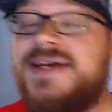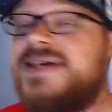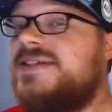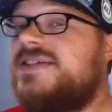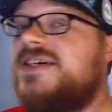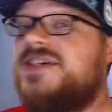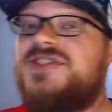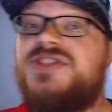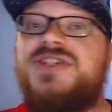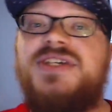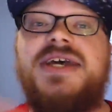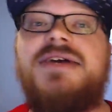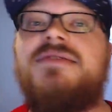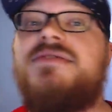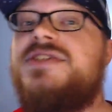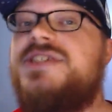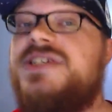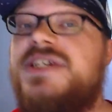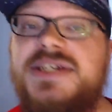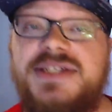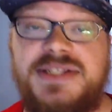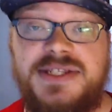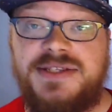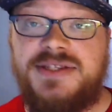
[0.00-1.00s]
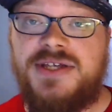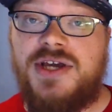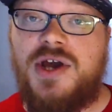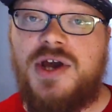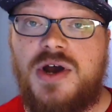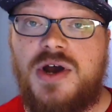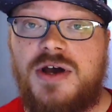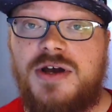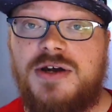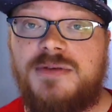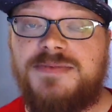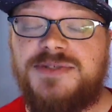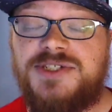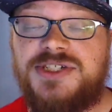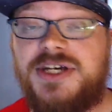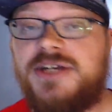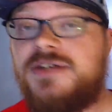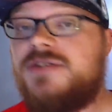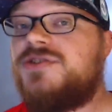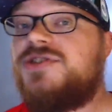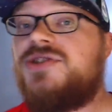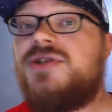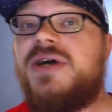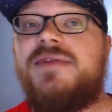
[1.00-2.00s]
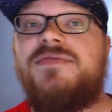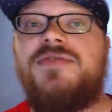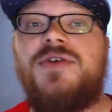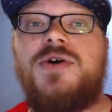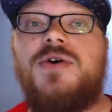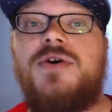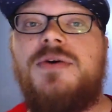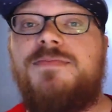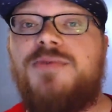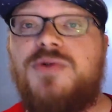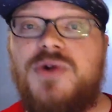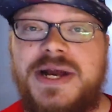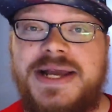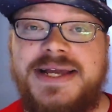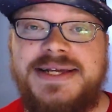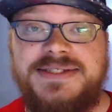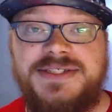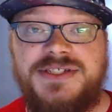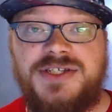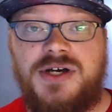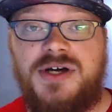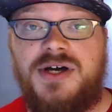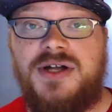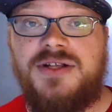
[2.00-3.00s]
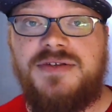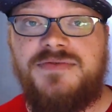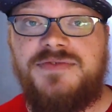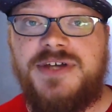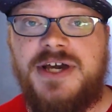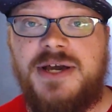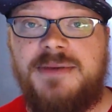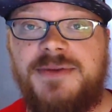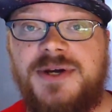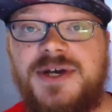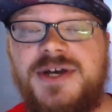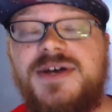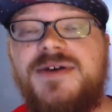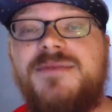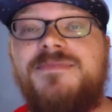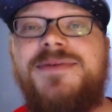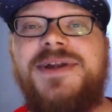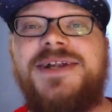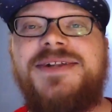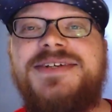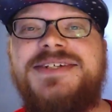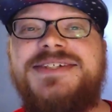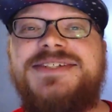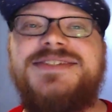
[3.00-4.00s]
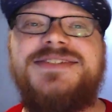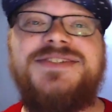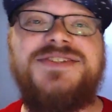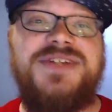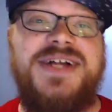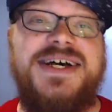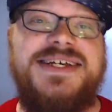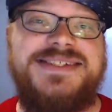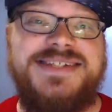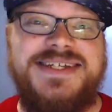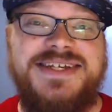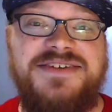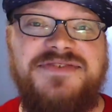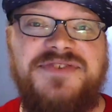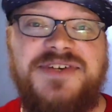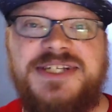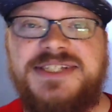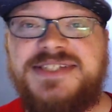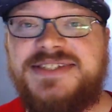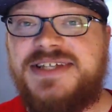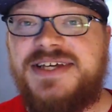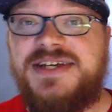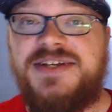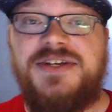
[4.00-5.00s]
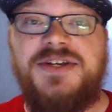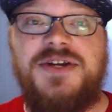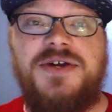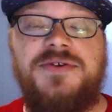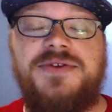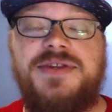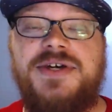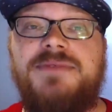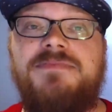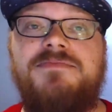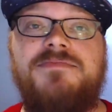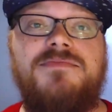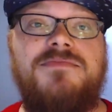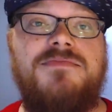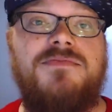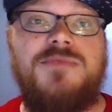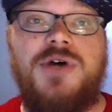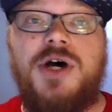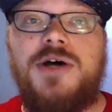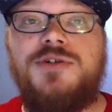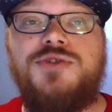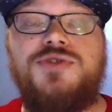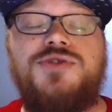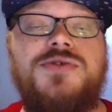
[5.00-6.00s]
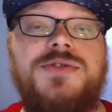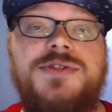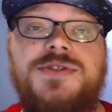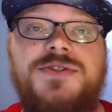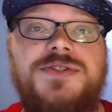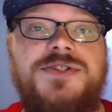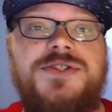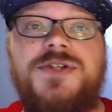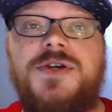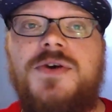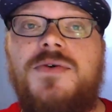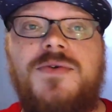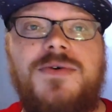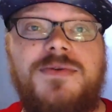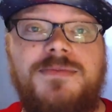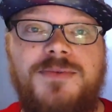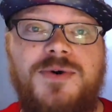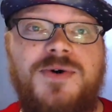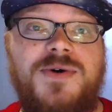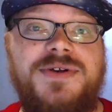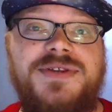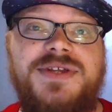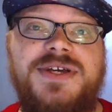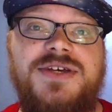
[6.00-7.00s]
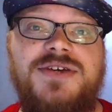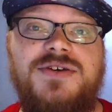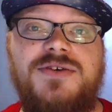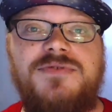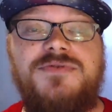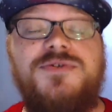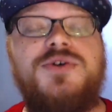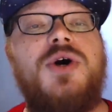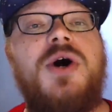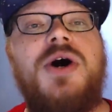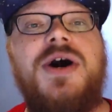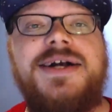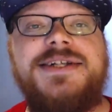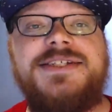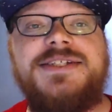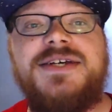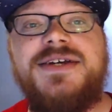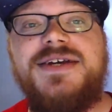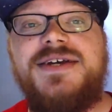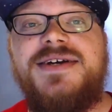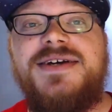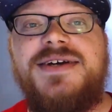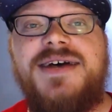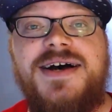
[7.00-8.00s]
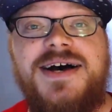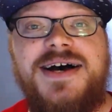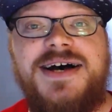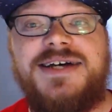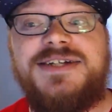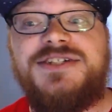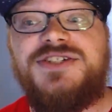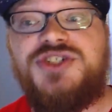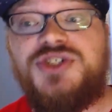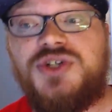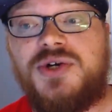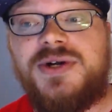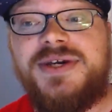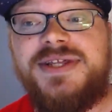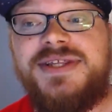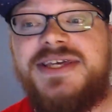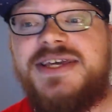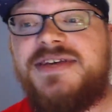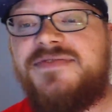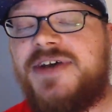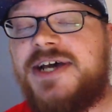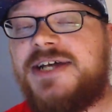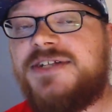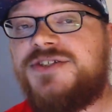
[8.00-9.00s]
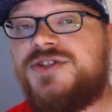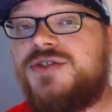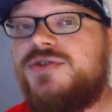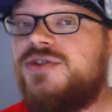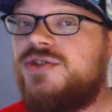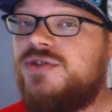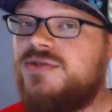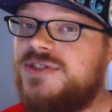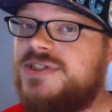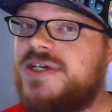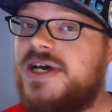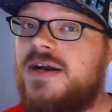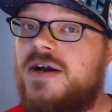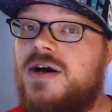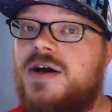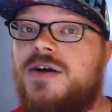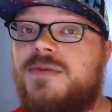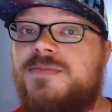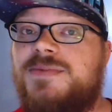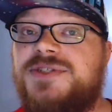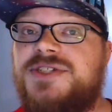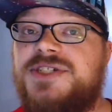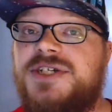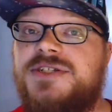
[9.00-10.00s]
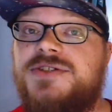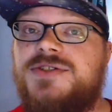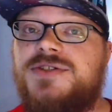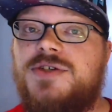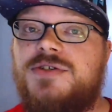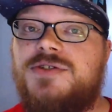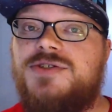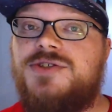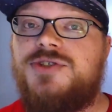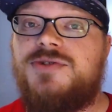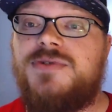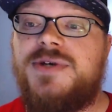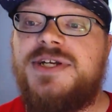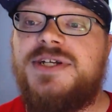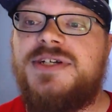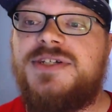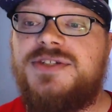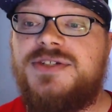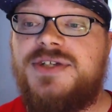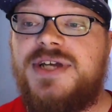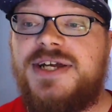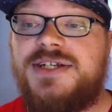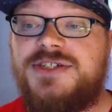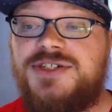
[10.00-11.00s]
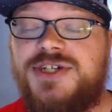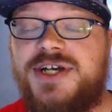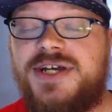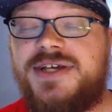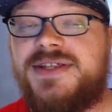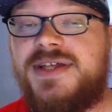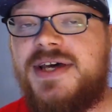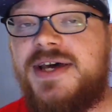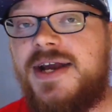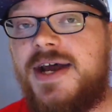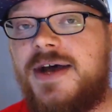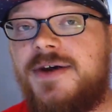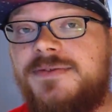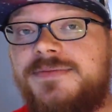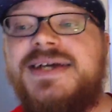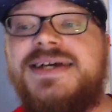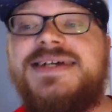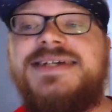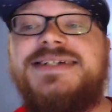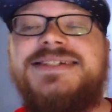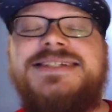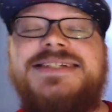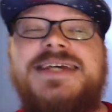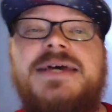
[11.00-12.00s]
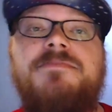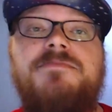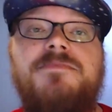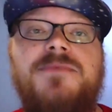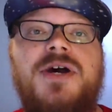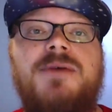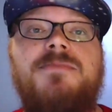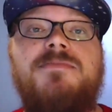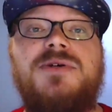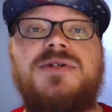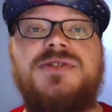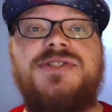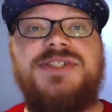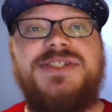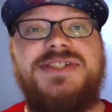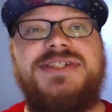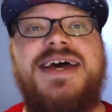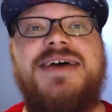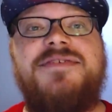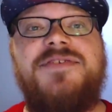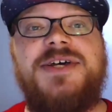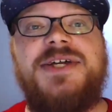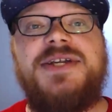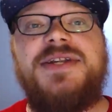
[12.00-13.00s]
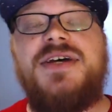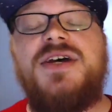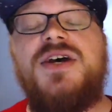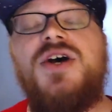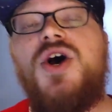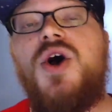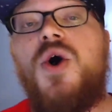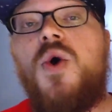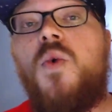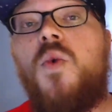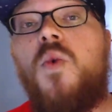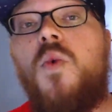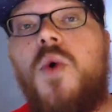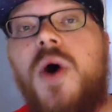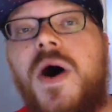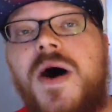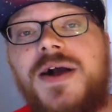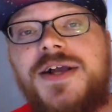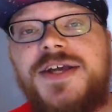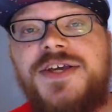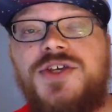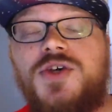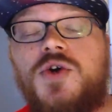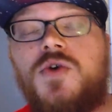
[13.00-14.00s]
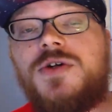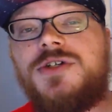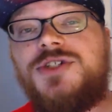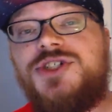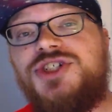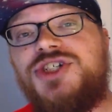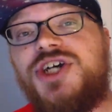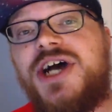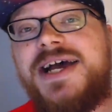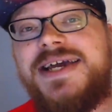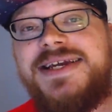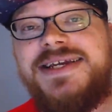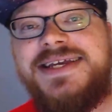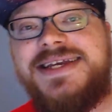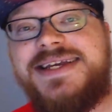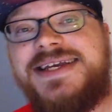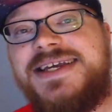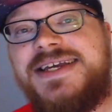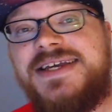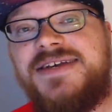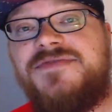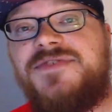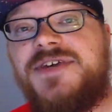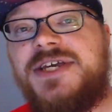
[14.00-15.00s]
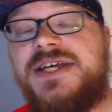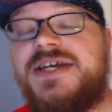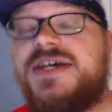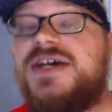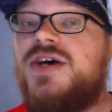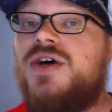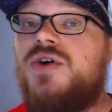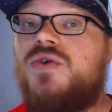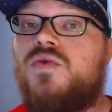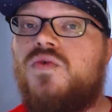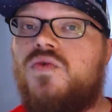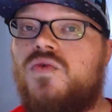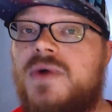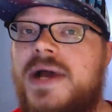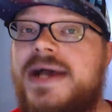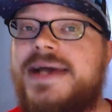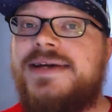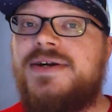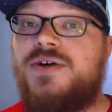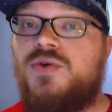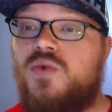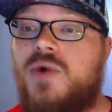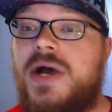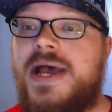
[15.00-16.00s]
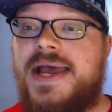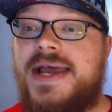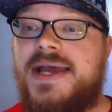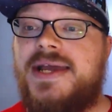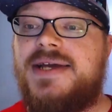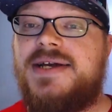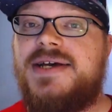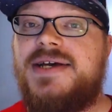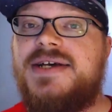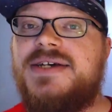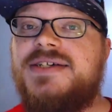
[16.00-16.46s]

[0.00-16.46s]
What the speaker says: Doesn't guarantee that they 100%. You'll still have to go appraise all of them, but at least it's less Eevees than, the hundreds or more that you have caught during the event. So use that 100% search string and check that out. Tip number 7, walk your shiny Eevee right away.